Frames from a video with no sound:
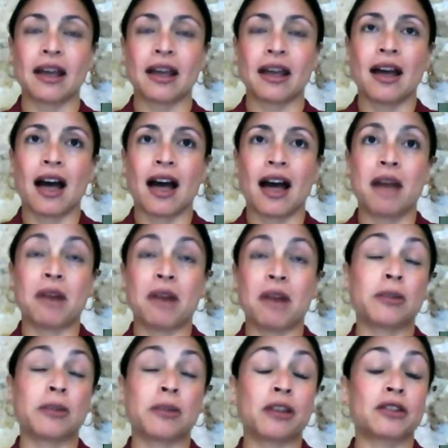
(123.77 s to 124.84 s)
Um, our
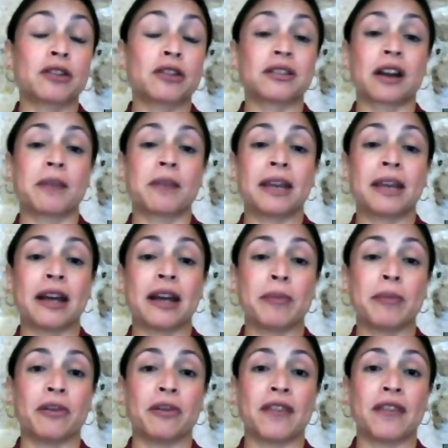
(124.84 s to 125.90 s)
sponsors are made up of
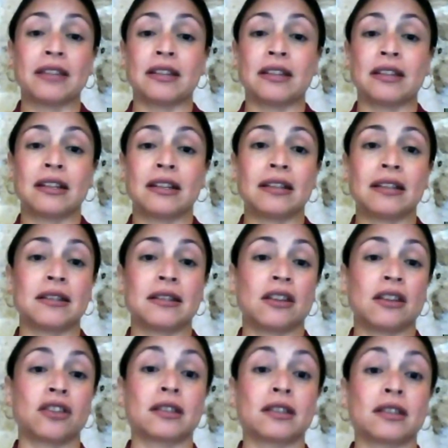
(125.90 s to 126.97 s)
entities such as
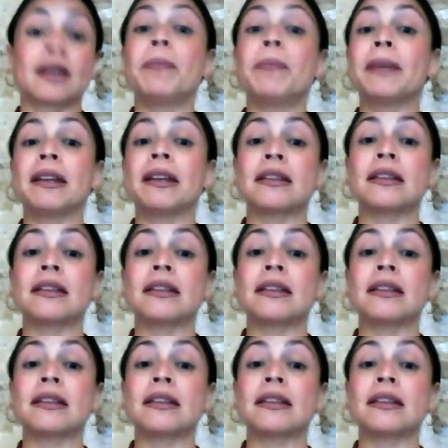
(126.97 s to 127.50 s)
companies